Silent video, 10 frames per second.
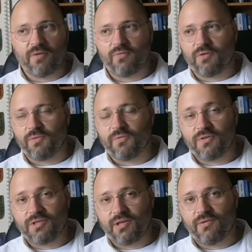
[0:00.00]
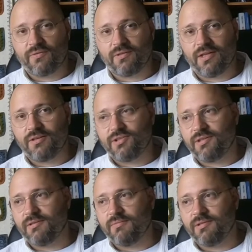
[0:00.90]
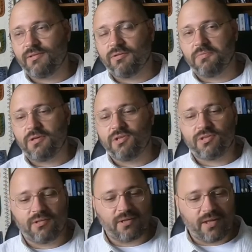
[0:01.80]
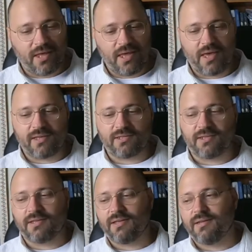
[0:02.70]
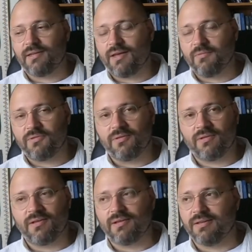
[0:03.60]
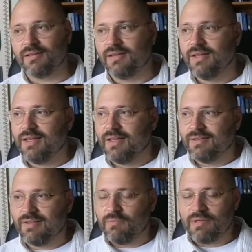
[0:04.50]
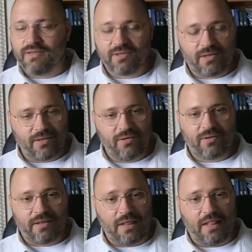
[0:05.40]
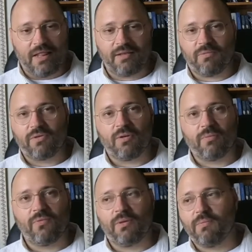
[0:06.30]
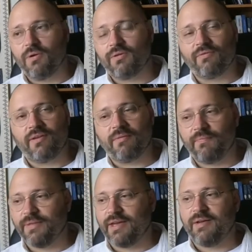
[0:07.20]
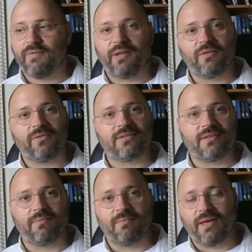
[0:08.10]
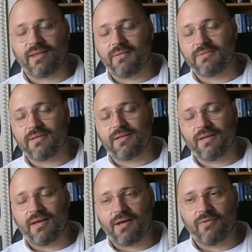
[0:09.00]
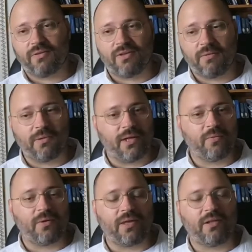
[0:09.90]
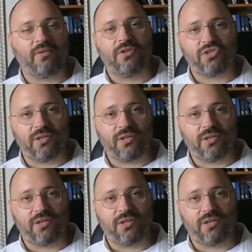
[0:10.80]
from the first day of the launching the military operation, he has come to the table and said, look, let me talk with both of them. I want to make them sit around the table and we can reach a